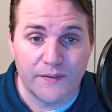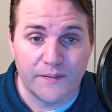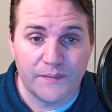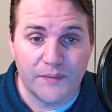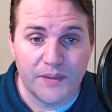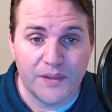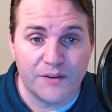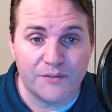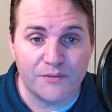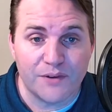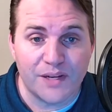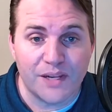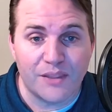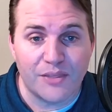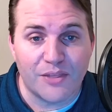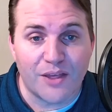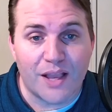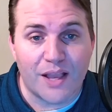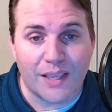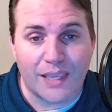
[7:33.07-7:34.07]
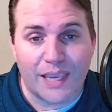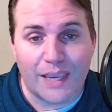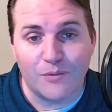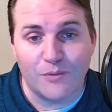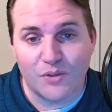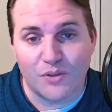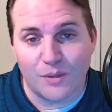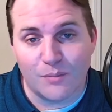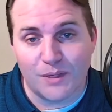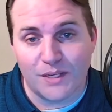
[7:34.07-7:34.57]
Then a funny thought came
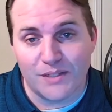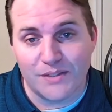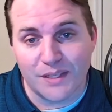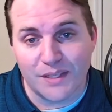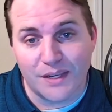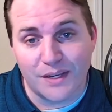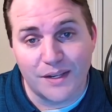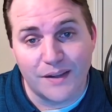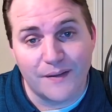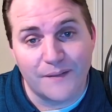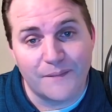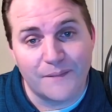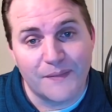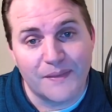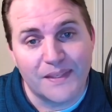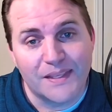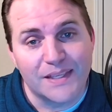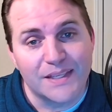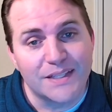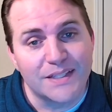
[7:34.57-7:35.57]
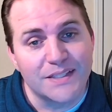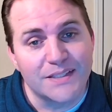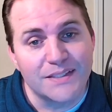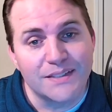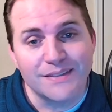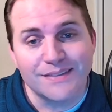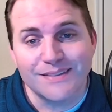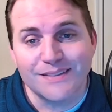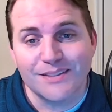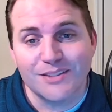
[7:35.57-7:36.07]
to him, and he said,
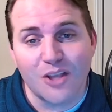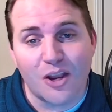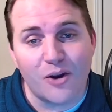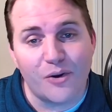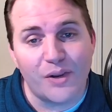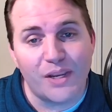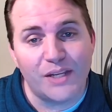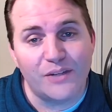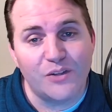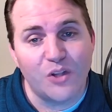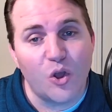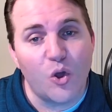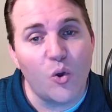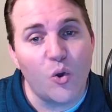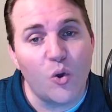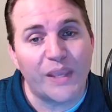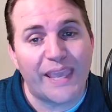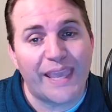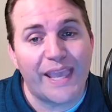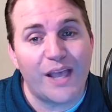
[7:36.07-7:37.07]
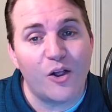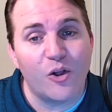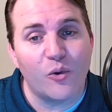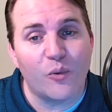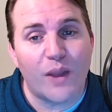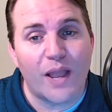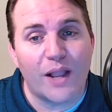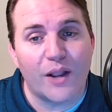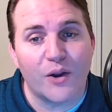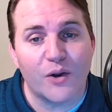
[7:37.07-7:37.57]
Sorry, no kale
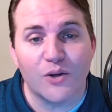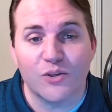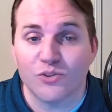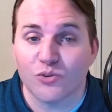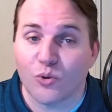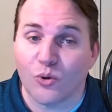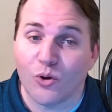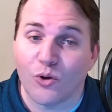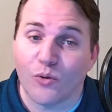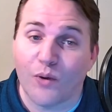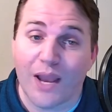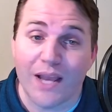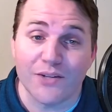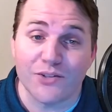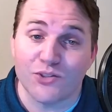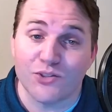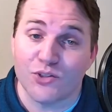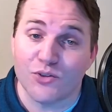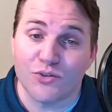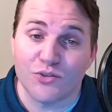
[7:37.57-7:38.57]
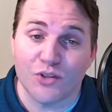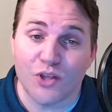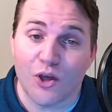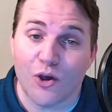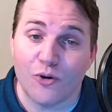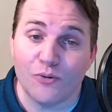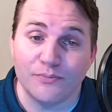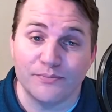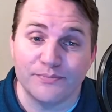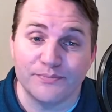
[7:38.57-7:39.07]
crackers or grass juice, though.